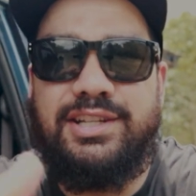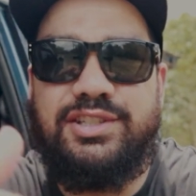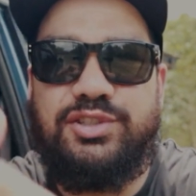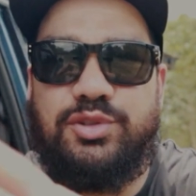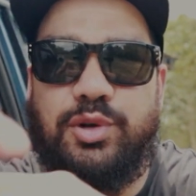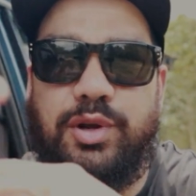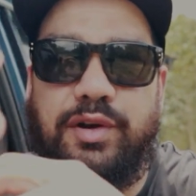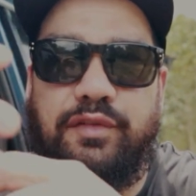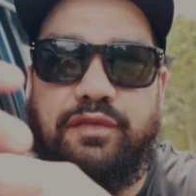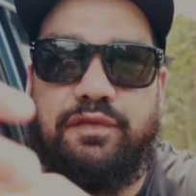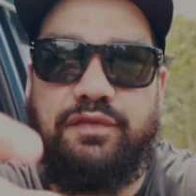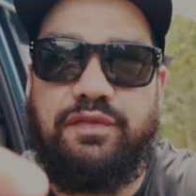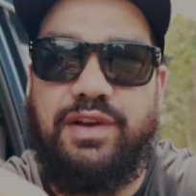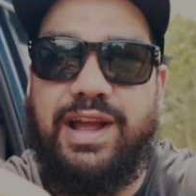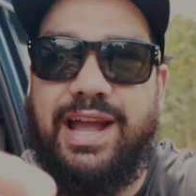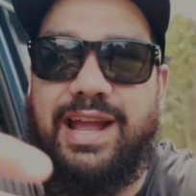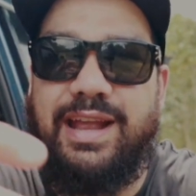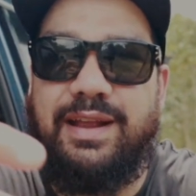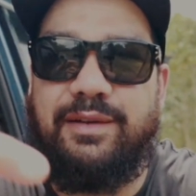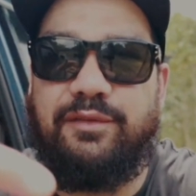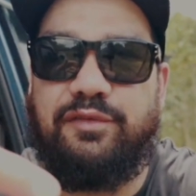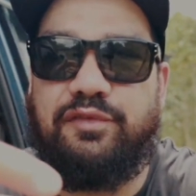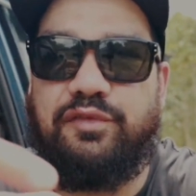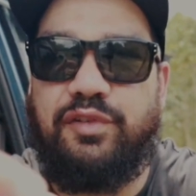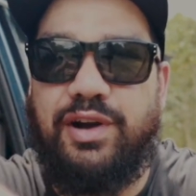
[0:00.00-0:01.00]
trying
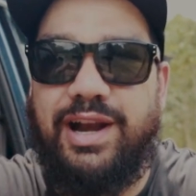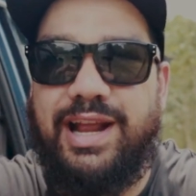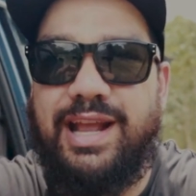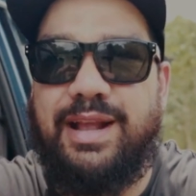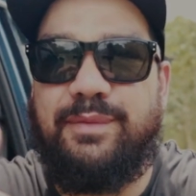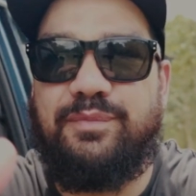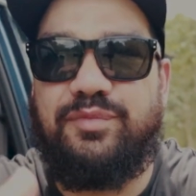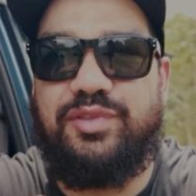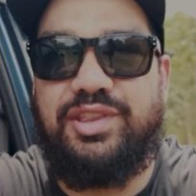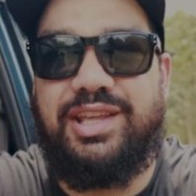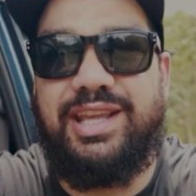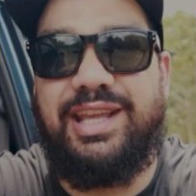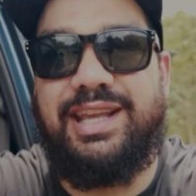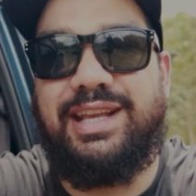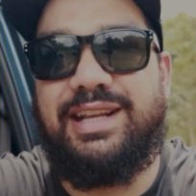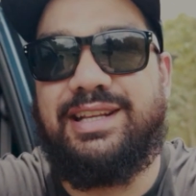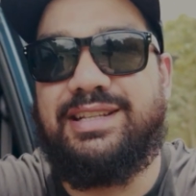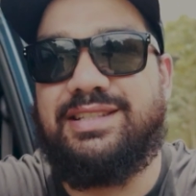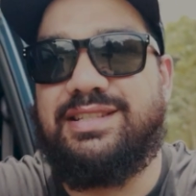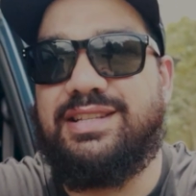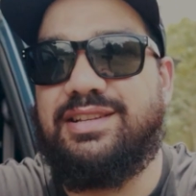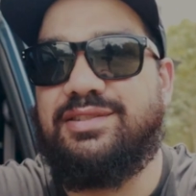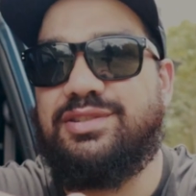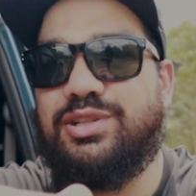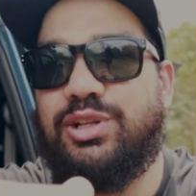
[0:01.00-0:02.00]
to frame
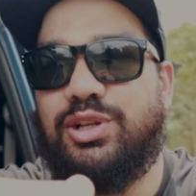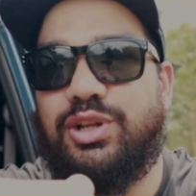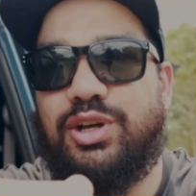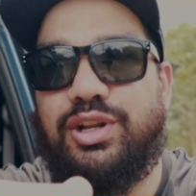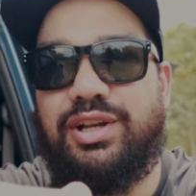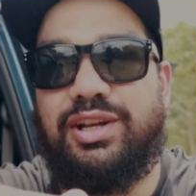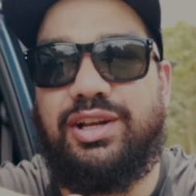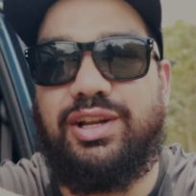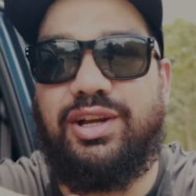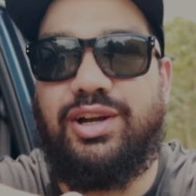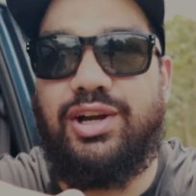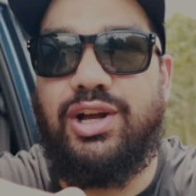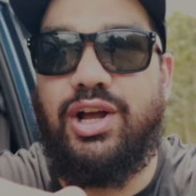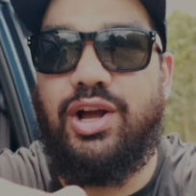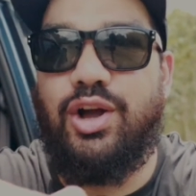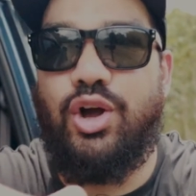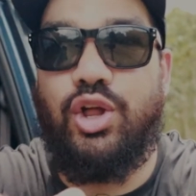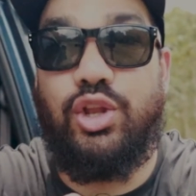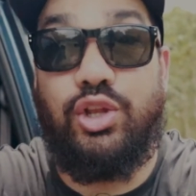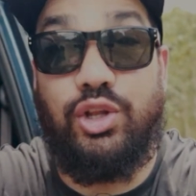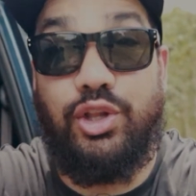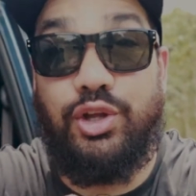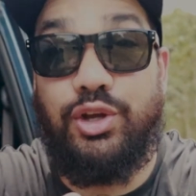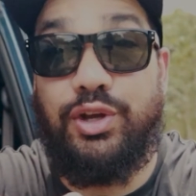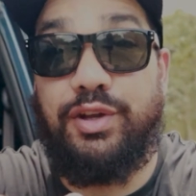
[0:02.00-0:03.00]
things. There was a lot I
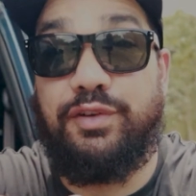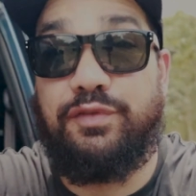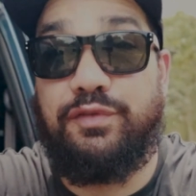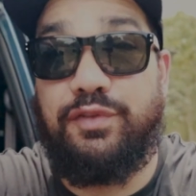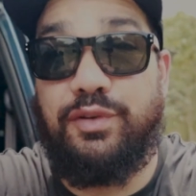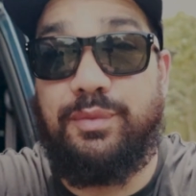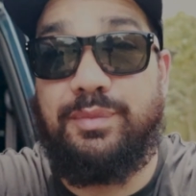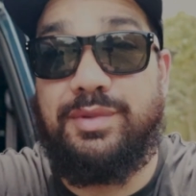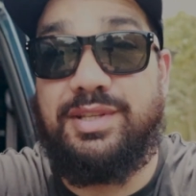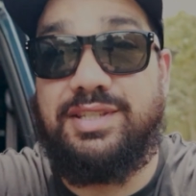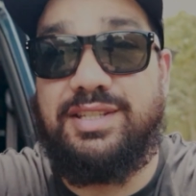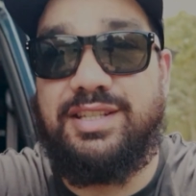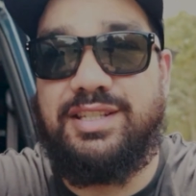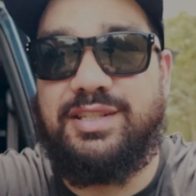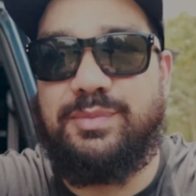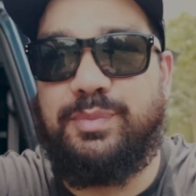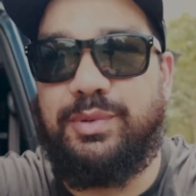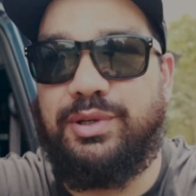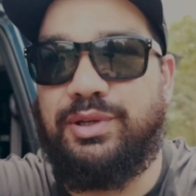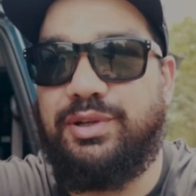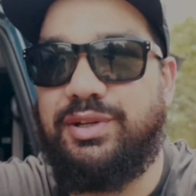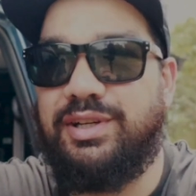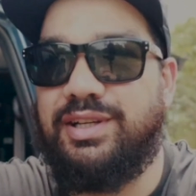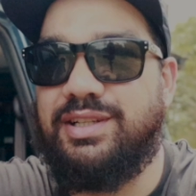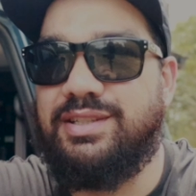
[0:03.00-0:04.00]
learned from this
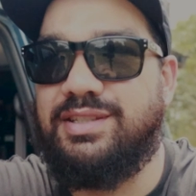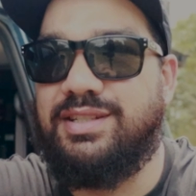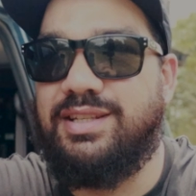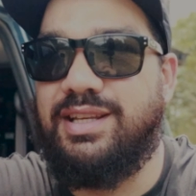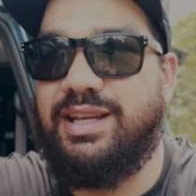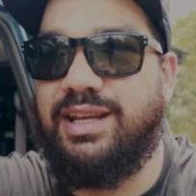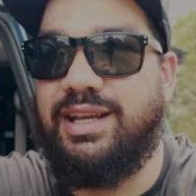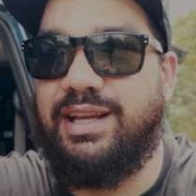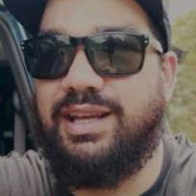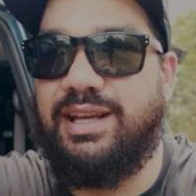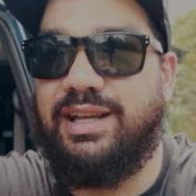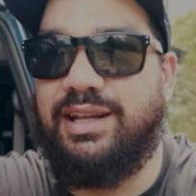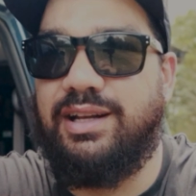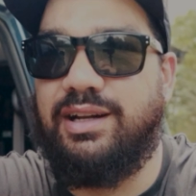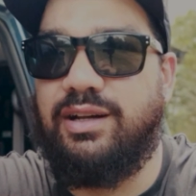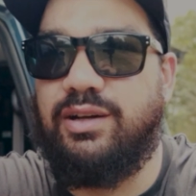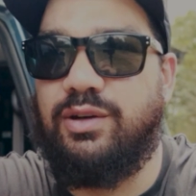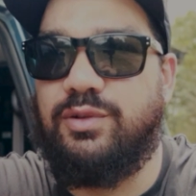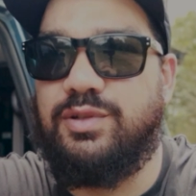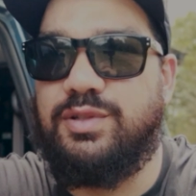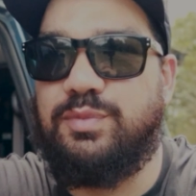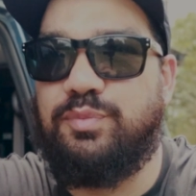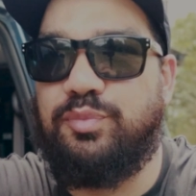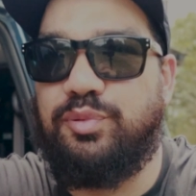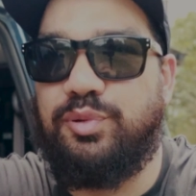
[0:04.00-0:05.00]
experience and I
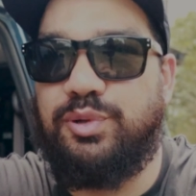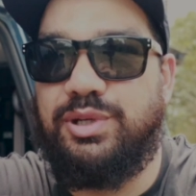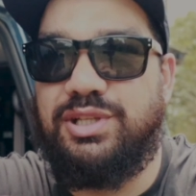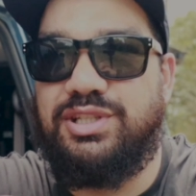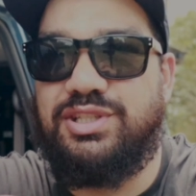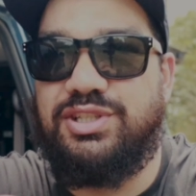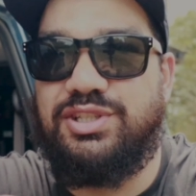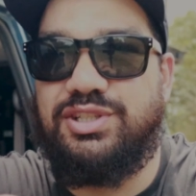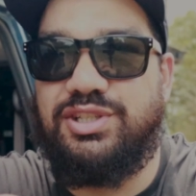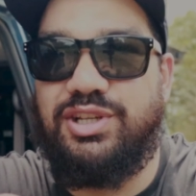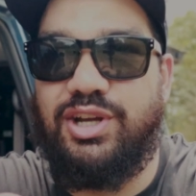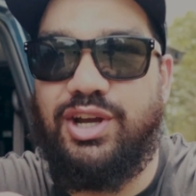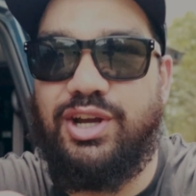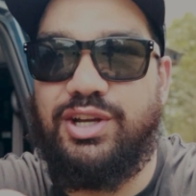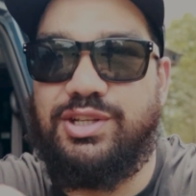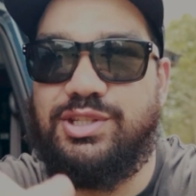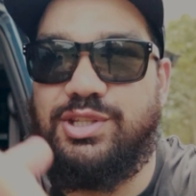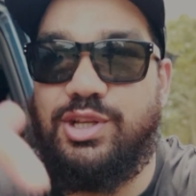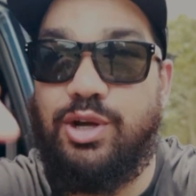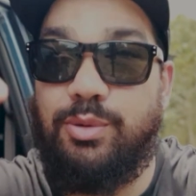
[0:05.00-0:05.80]
was pretty stoked.